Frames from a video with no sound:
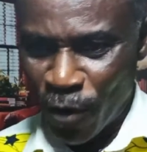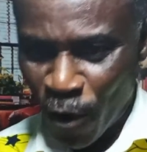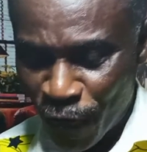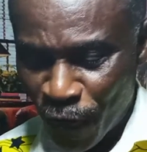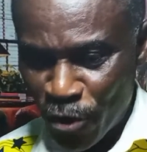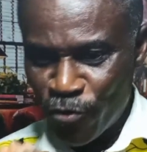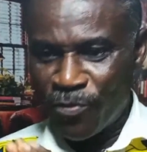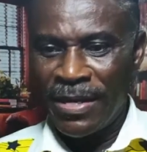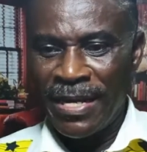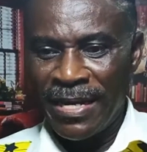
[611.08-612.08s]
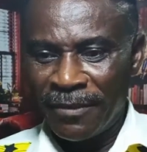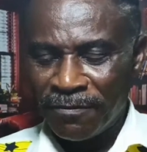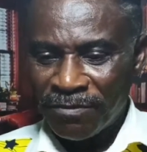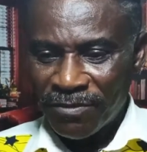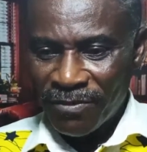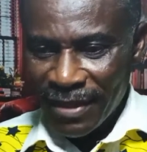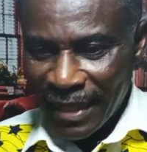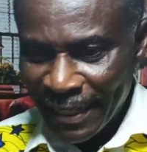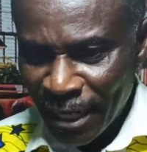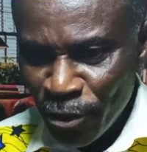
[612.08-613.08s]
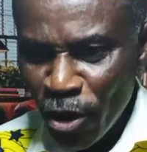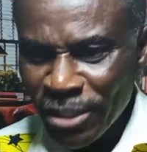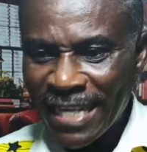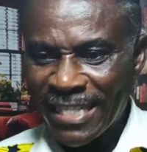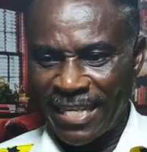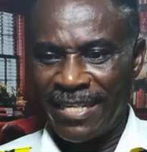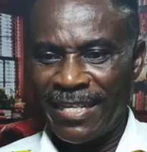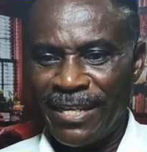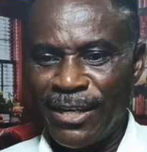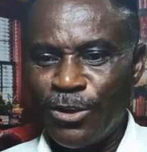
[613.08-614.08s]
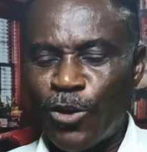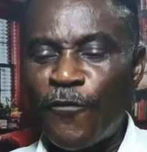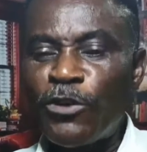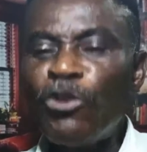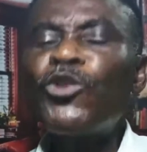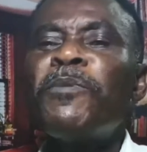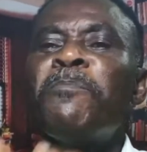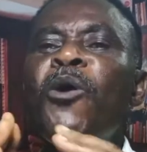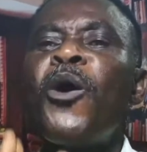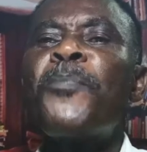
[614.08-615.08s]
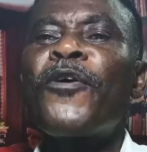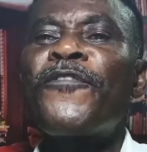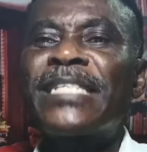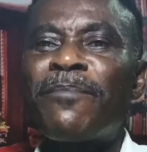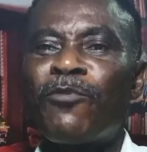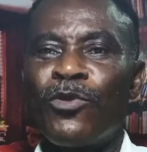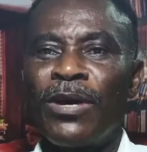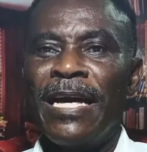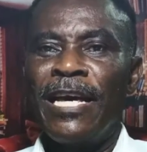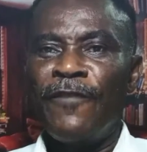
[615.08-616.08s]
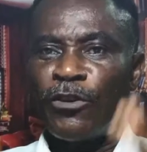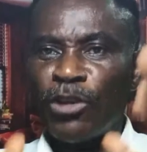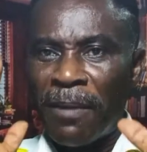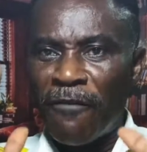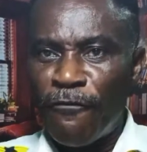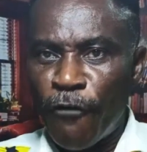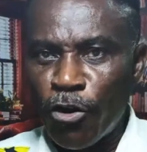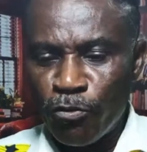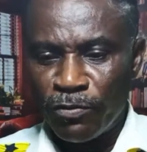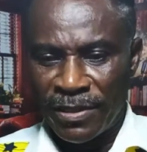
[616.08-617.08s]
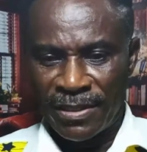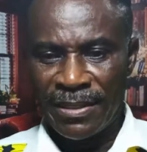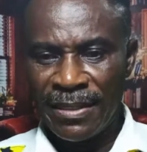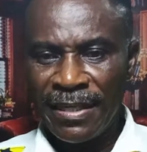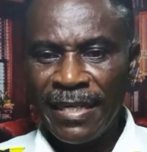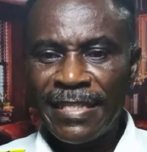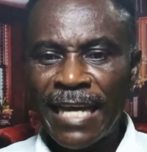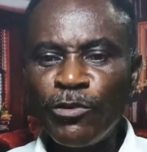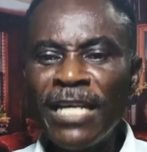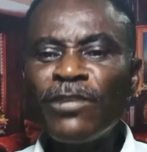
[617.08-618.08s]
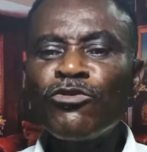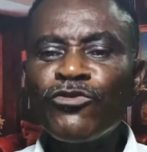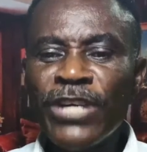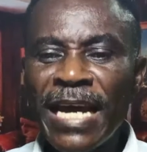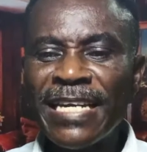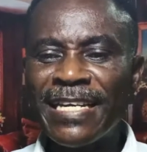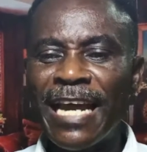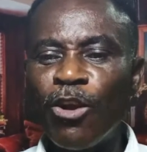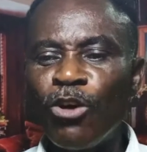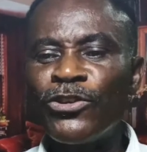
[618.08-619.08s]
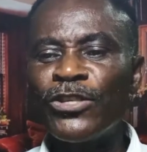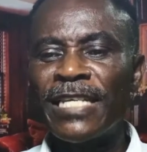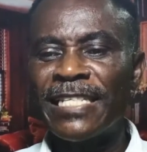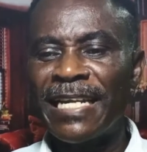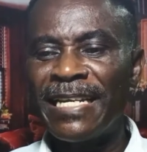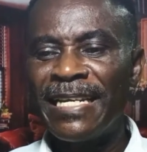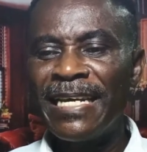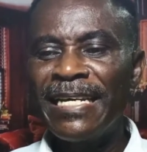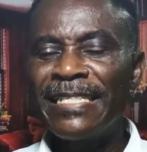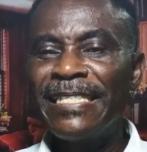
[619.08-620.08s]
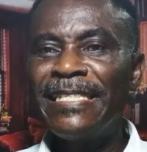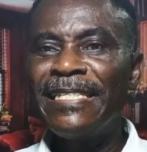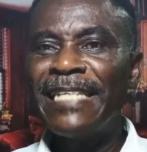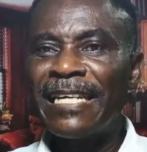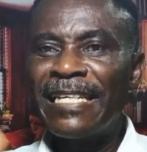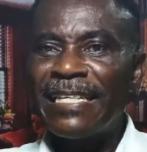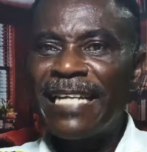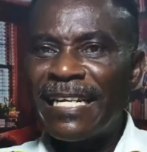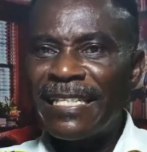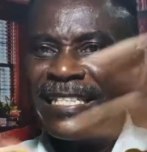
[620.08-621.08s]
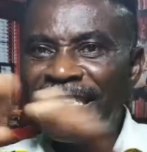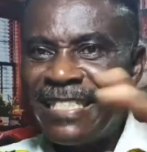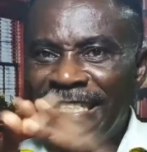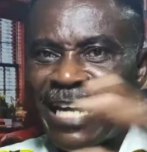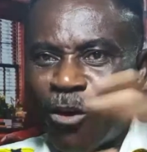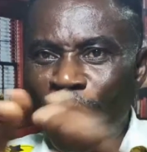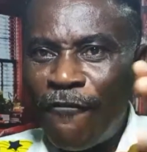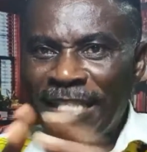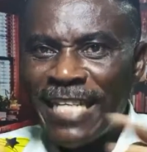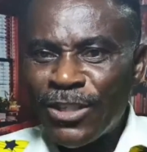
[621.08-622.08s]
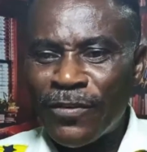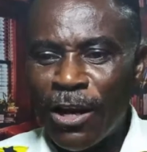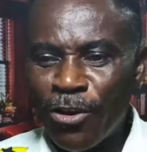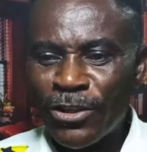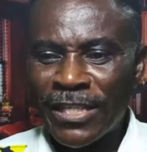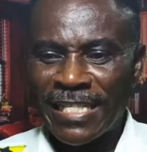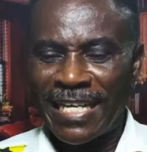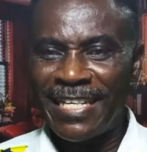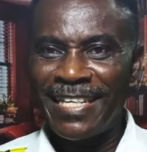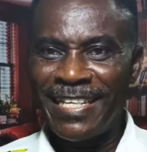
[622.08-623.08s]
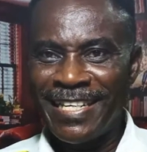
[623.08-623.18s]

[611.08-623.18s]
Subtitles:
of volume, and the New York session. So for you to be more profitable, if you're talking about volumes, then you need to trade the London session, the convergence of the London session